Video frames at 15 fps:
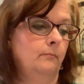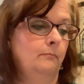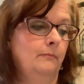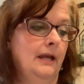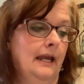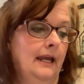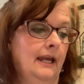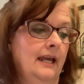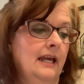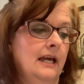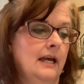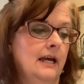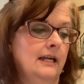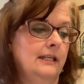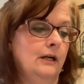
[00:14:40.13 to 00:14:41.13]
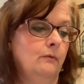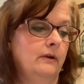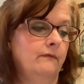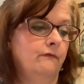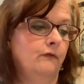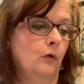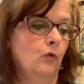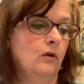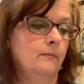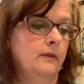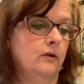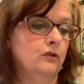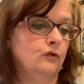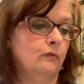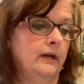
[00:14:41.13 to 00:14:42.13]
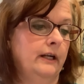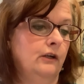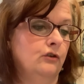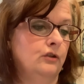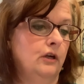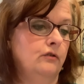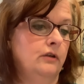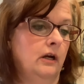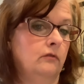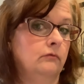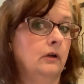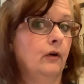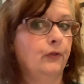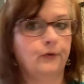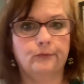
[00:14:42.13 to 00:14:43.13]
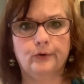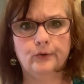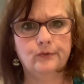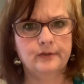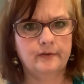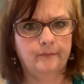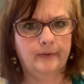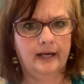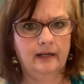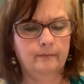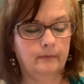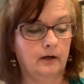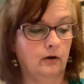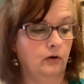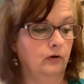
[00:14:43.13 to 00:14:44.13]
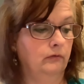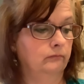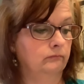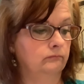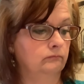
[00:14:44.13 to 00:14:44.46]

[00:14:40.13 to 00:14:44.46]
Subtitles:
B, to inform those readers who don't know the rules of paintball?